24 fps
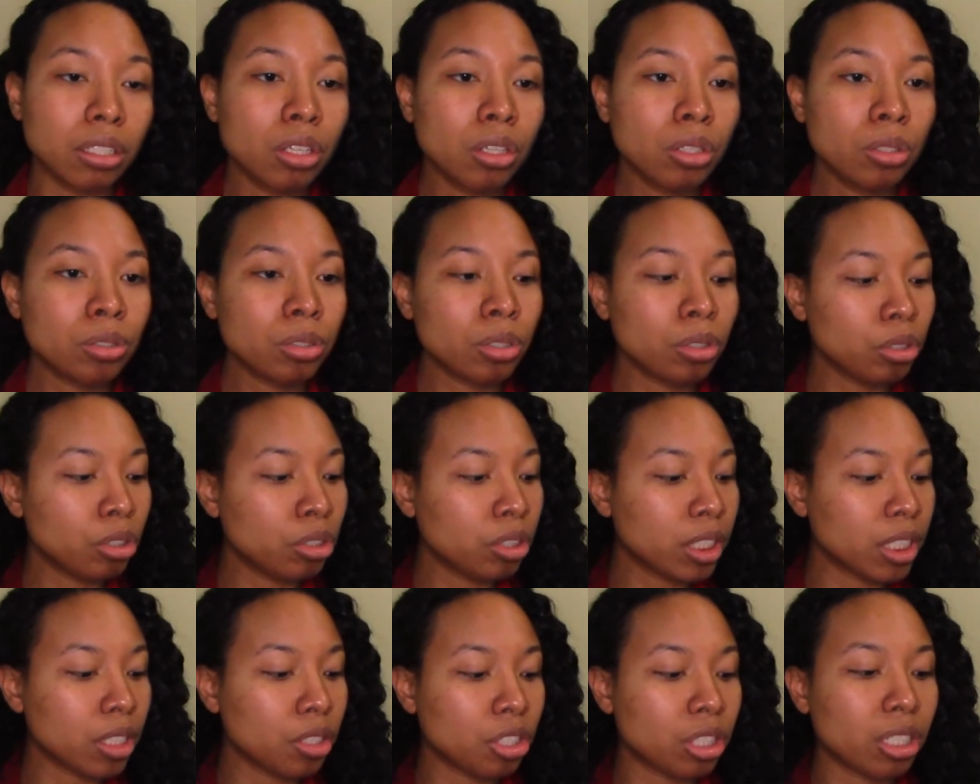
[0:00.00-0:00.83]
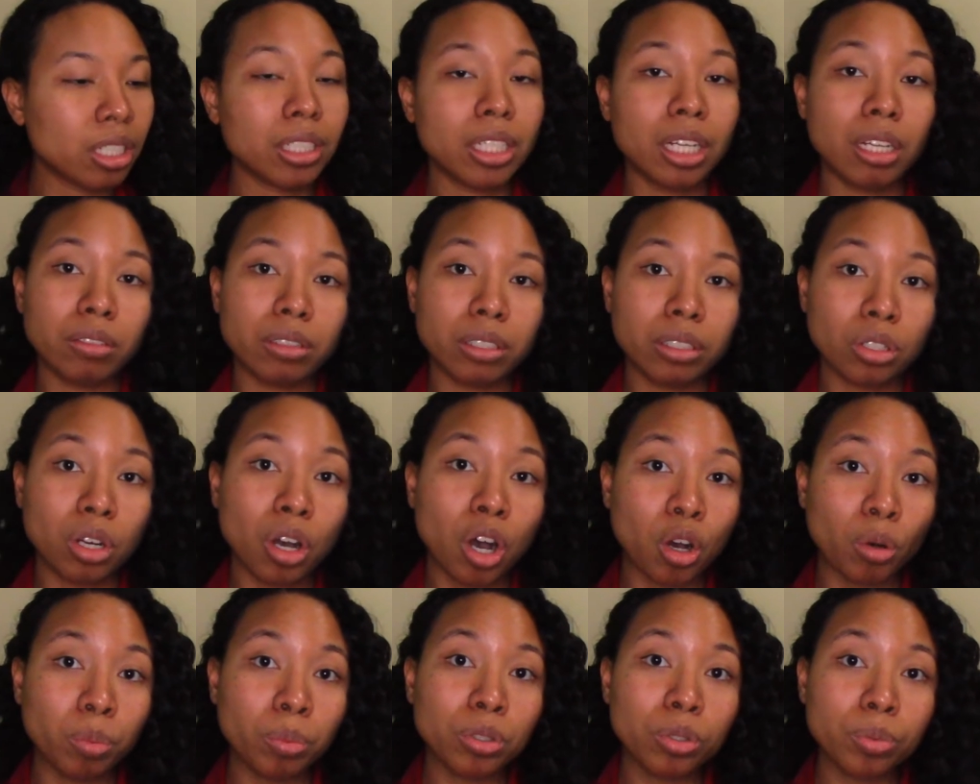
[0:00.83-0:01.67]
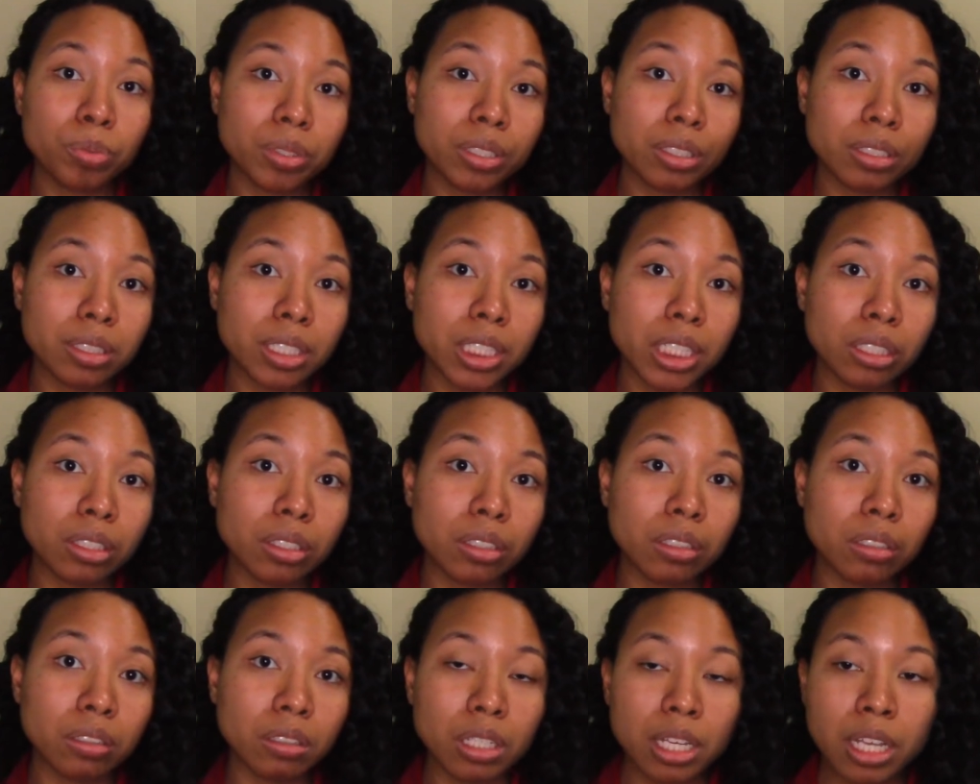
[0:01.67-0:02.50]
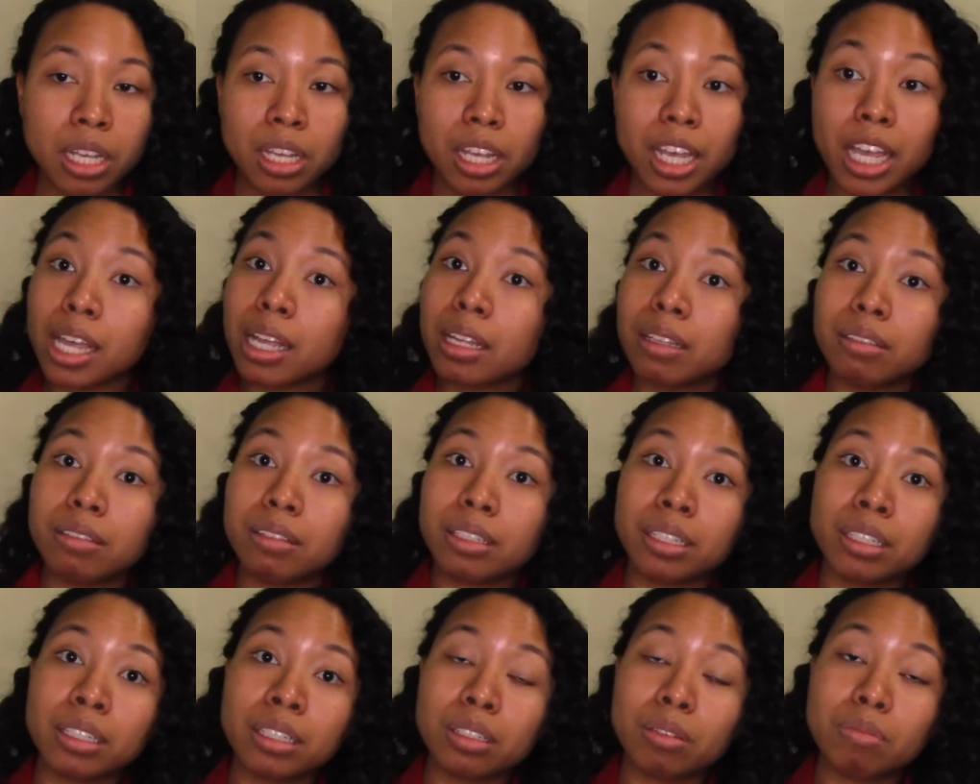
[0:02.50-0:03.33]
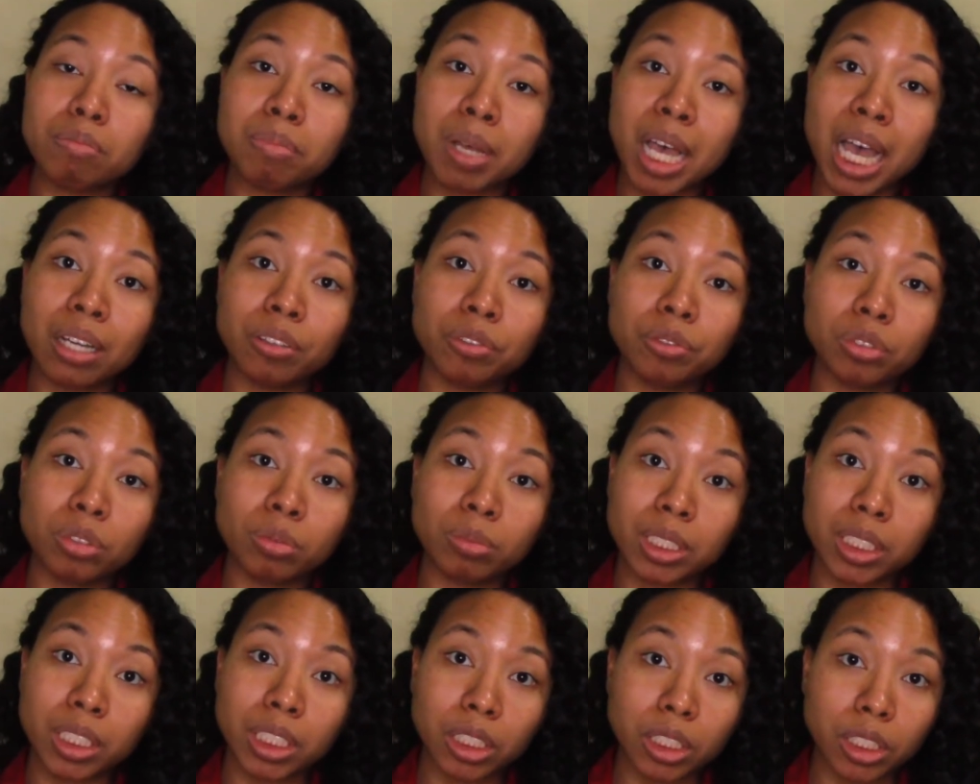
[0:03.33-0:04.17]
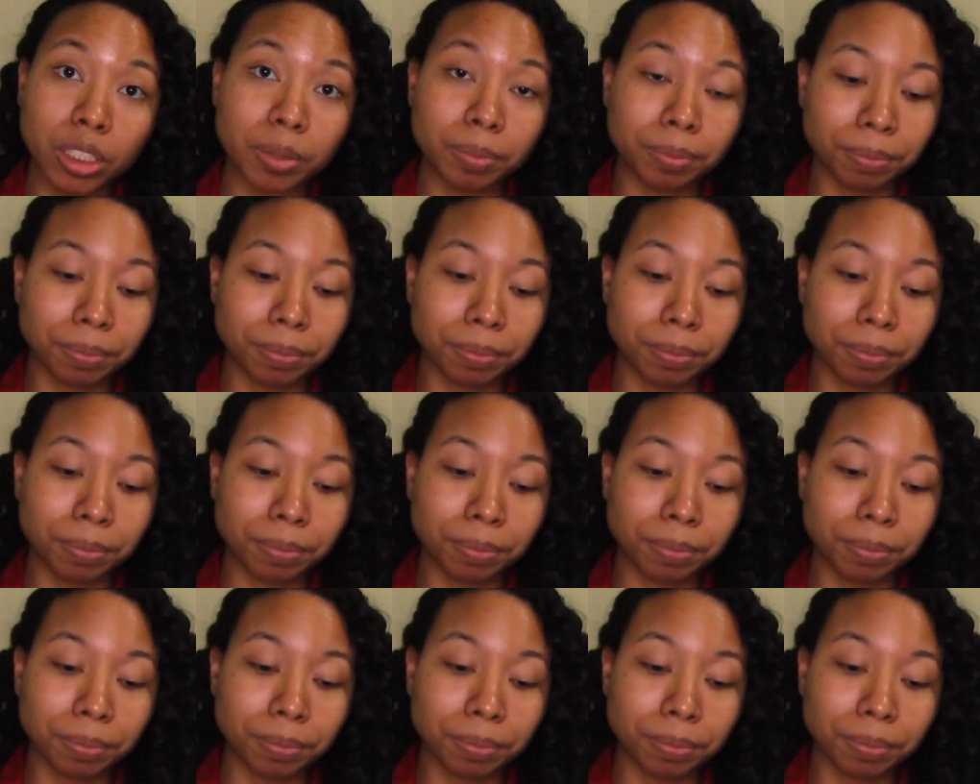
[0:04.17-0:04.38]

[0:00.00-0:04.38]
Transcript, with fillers: So you can check out their all-purpose cleaner and their bathroom cleaner.